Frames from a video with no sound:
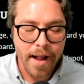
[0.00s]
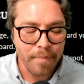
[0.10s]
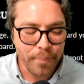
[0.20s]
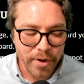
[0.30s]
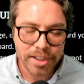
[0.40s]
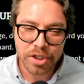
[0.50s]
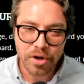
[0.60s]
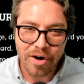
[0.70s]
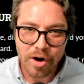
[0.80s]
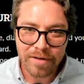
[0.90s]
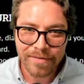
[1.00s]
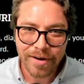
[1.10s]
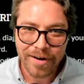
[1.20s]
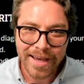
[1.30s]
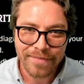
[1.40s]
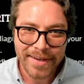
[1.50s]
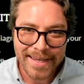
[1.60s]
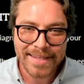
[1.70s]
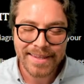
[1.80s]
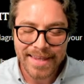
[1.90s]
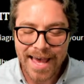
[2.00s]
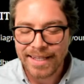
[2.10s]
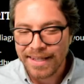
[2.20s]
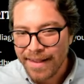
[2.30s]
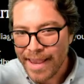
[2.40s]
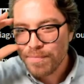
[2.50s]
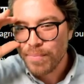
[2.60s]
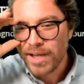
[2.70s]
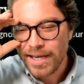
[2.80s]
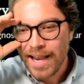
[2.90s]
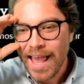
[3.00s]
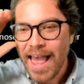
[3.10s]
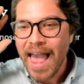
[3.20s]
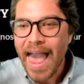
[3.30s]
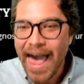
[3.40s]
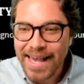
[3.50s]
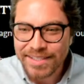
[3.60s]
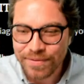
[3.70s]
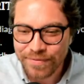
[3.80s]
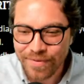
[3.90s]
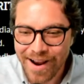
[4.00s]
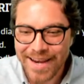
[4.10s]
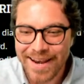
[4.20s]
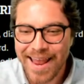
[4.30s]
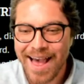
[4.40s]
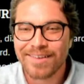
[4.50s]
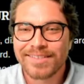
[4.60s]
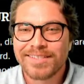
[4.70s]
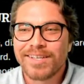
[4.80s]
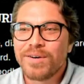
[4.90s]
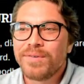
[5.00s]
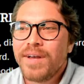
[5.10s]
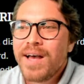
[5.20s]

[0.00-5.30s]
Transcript: I'm pretty sure all of y'all have hit that like button as of right now. So.